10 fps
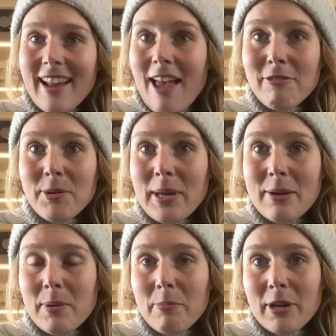every
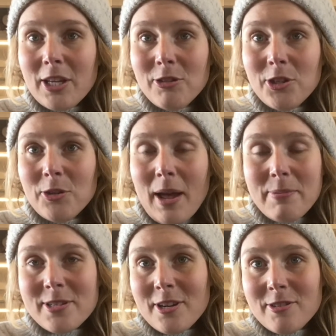week we bring you new
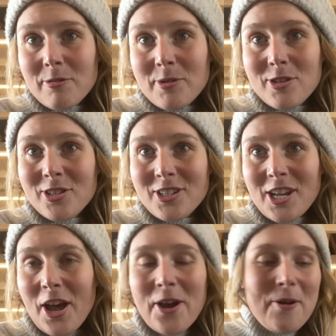episodes from the
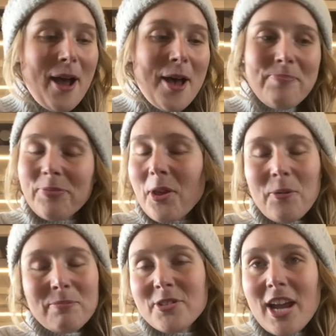studio,
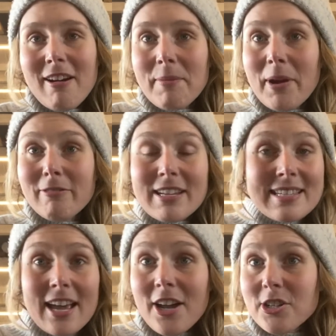sharing my
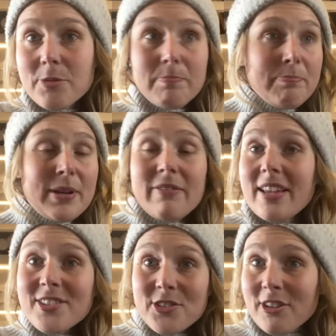research, bit of
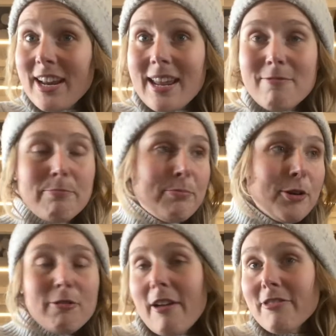history,
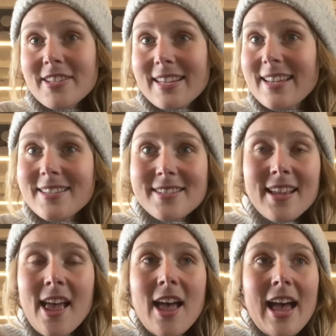book references,
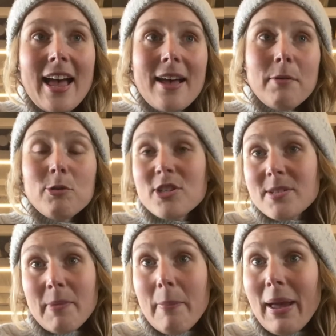or
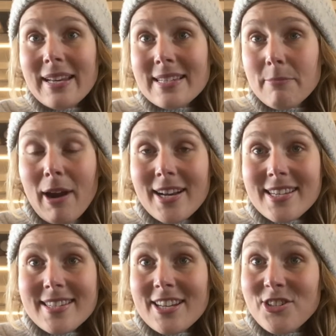just my painting
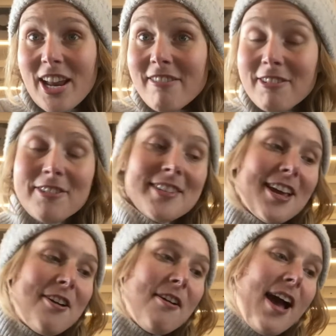practice in general.
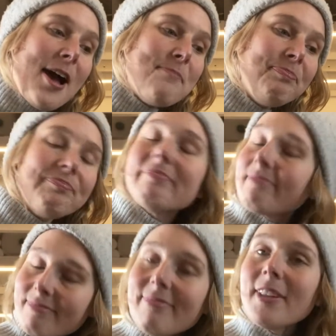So
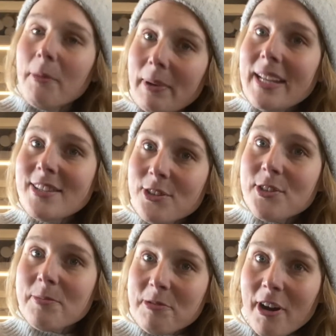please do
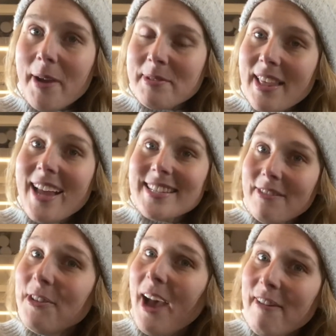subscribe to that
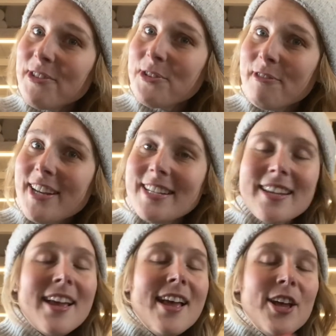haven't
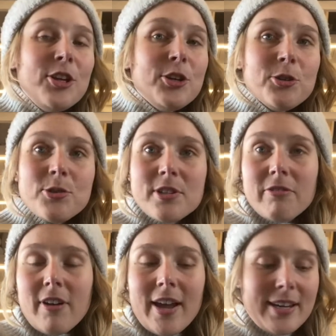already. You can also
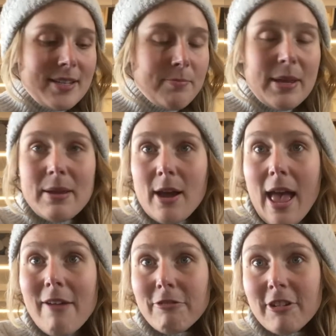find me
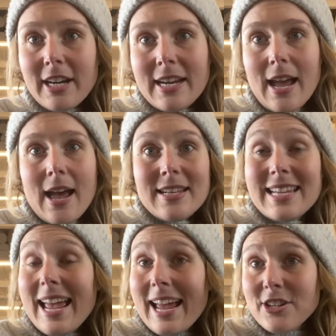every
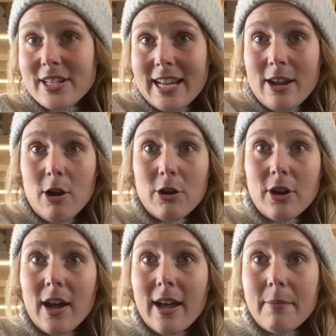day actually on
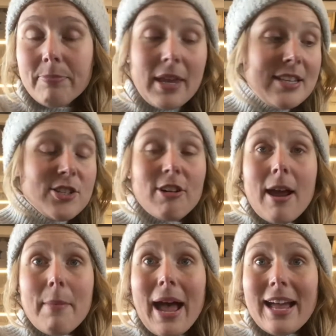
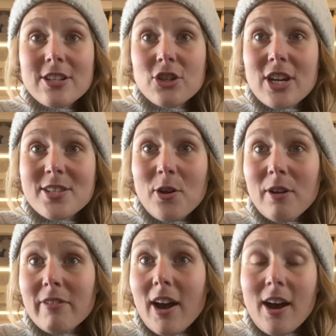Instagram at Jess
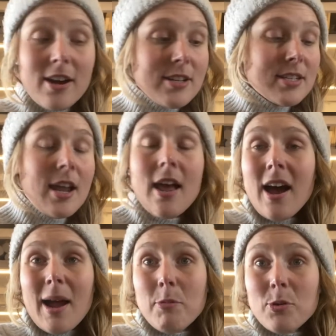Oliver Art.
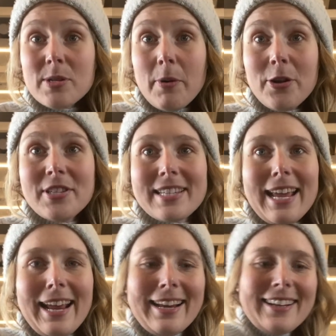I'm always
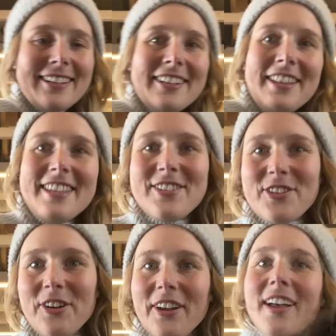posting, this
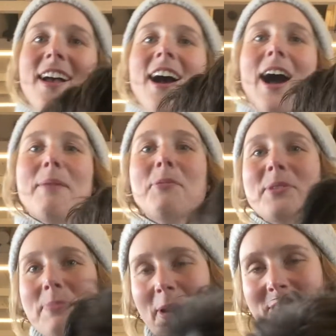dog, I'm
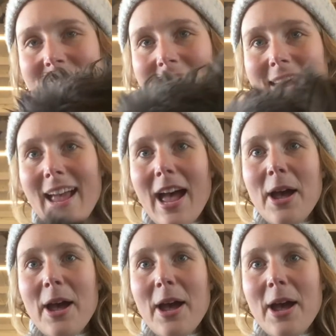always posting